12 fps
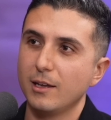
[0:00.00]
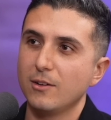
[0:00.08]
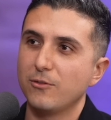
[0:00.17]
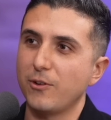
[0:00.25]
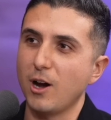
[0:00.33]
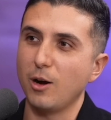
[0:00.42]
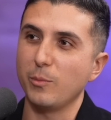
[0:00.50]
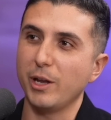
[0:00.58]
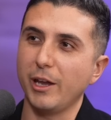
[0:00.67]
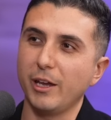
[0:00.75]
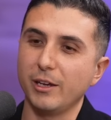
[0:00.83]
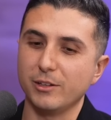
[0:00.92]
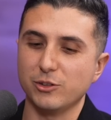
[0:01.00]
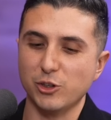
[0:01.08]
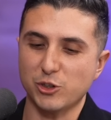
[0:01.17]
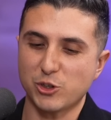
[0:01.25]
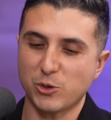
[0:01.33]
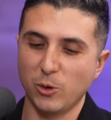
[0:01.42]
from a
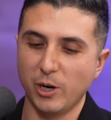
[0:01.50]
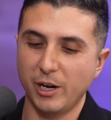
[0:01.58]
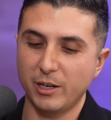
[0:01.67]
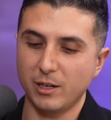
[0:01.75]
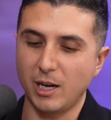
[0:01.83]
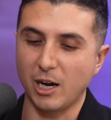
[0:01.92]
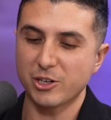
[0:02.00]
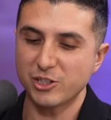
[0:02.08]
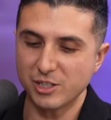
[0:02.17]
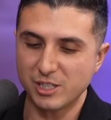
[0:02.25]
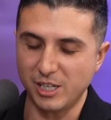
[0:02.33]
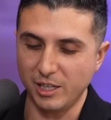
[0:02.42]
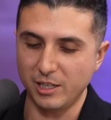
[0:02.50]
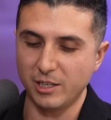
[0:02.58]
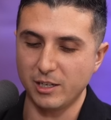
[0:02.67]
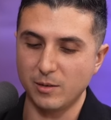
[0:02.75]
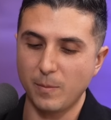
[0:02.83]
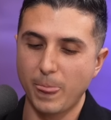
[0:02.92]
Detroit
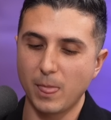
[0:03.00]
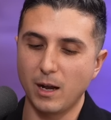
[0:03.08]
Argentinian